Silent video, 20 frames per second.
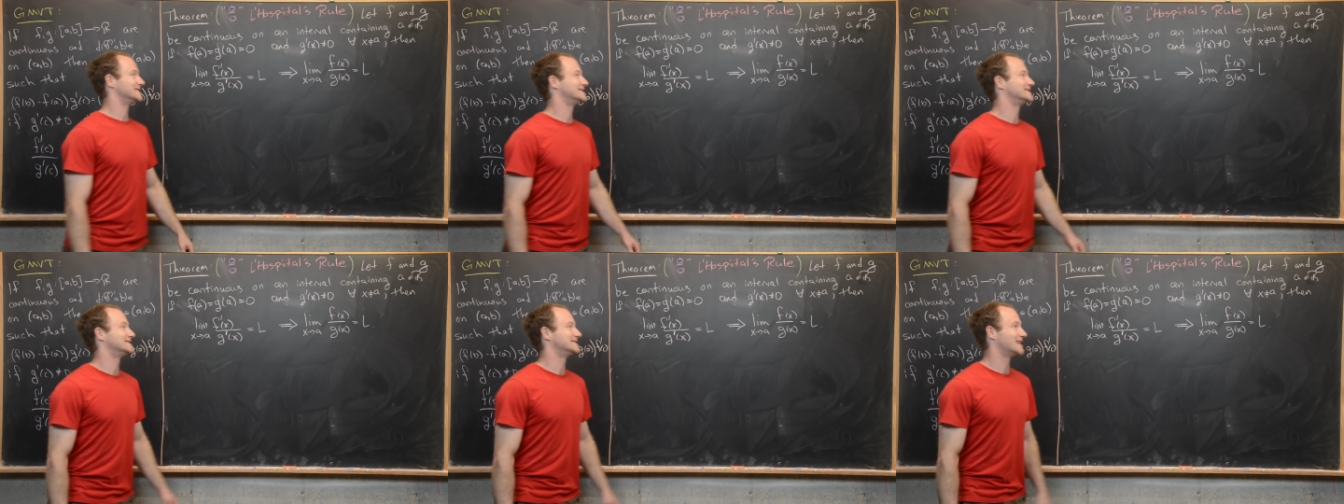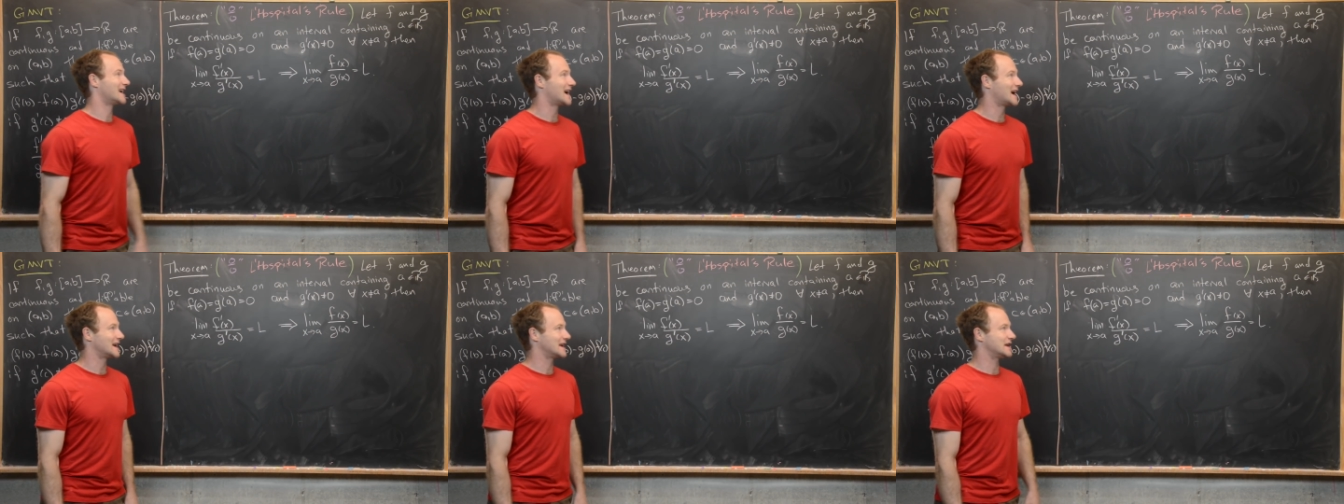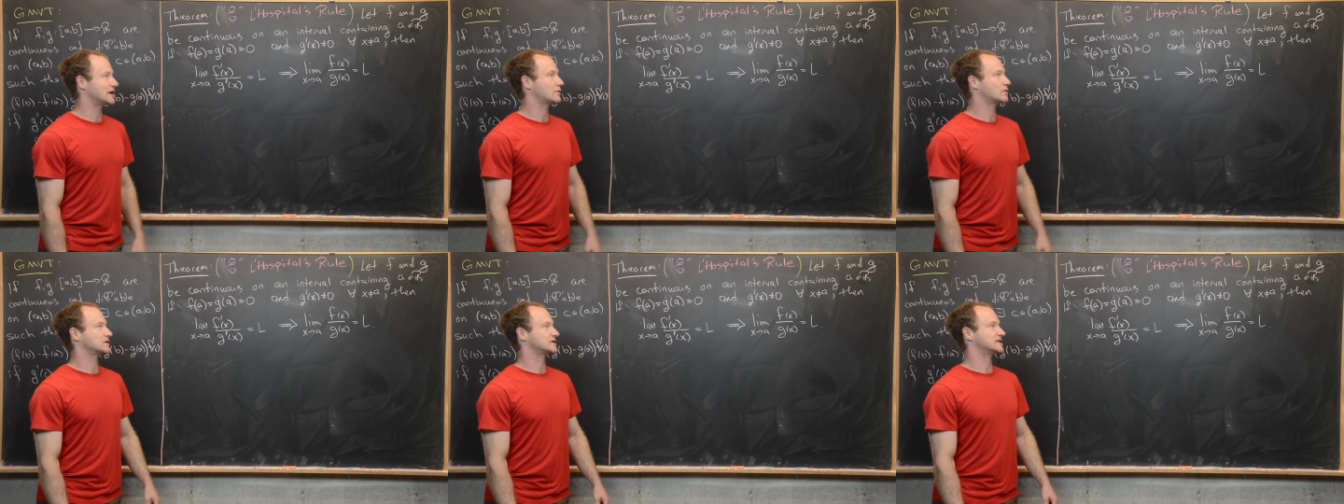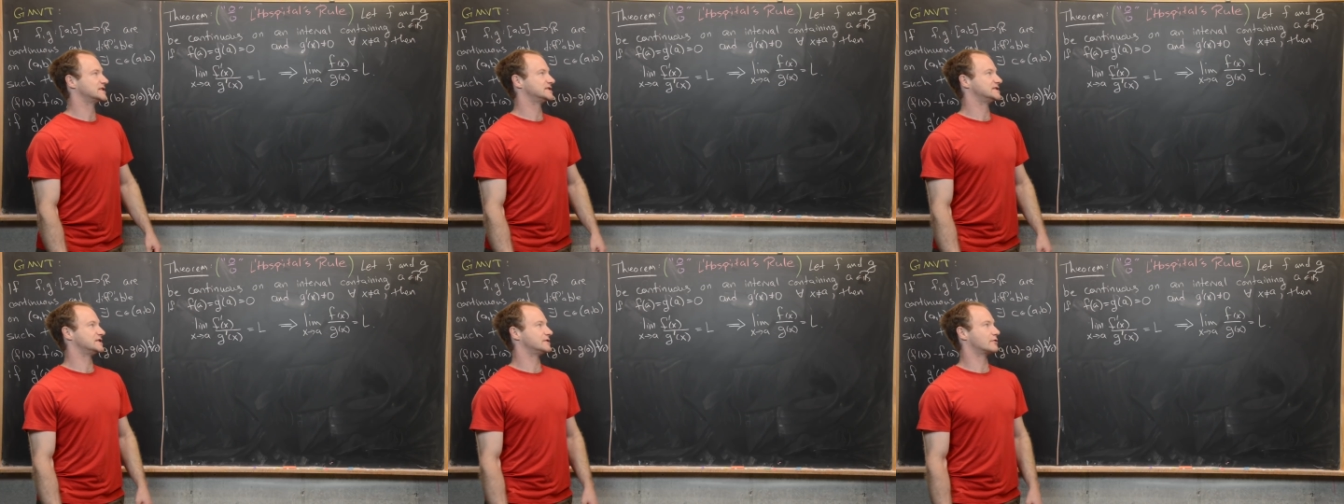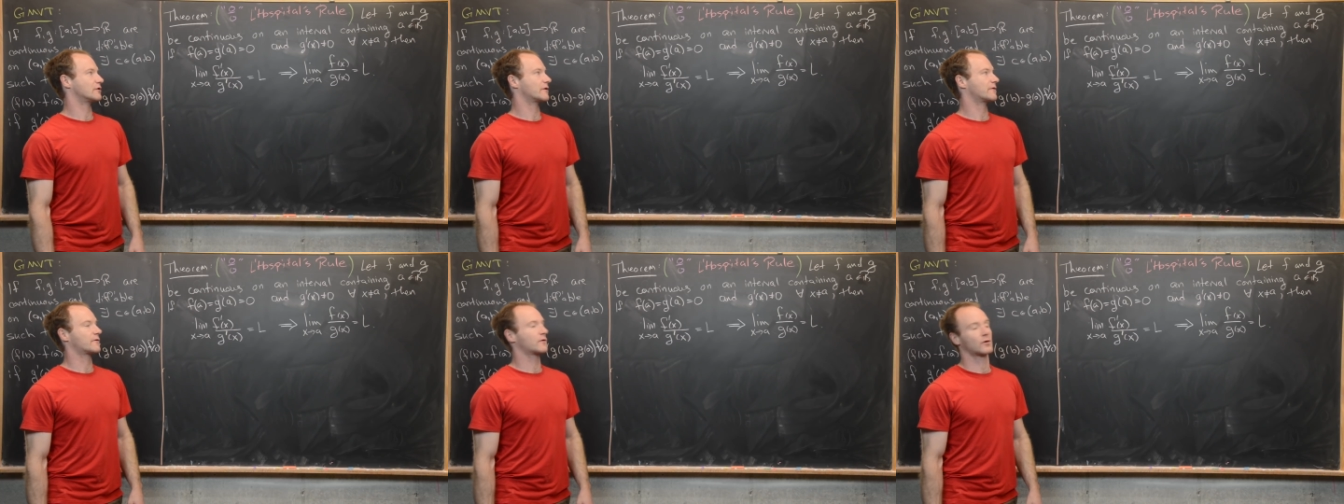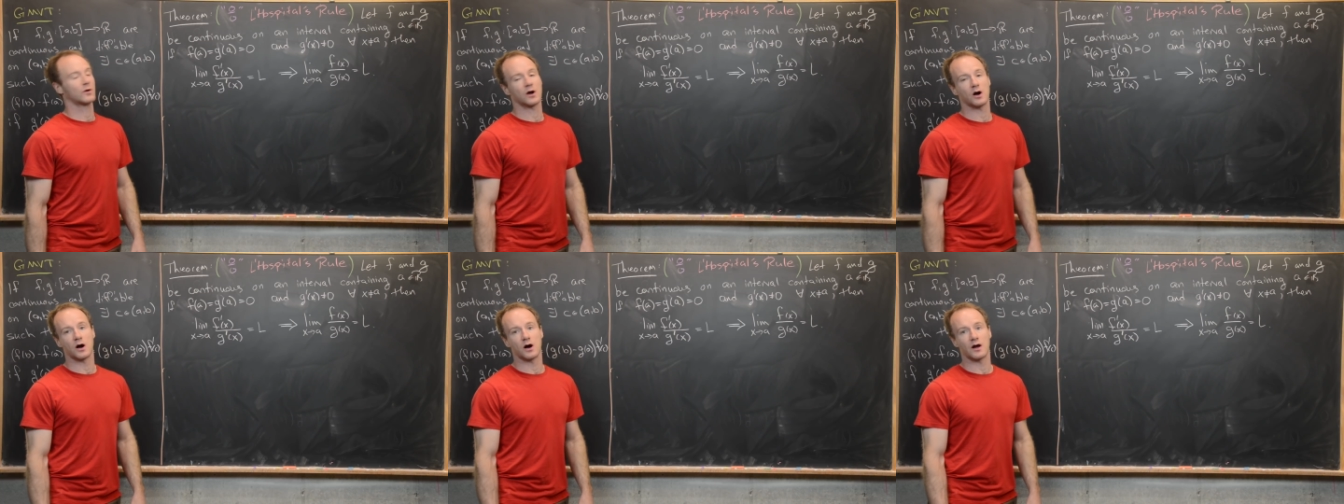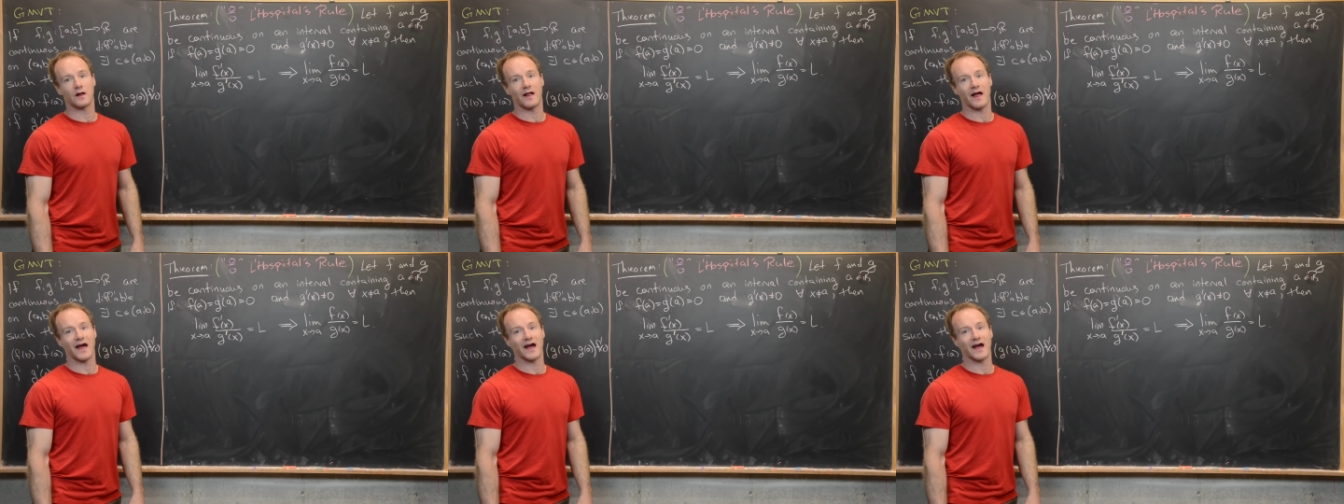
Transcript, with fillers: is not equal to zero for all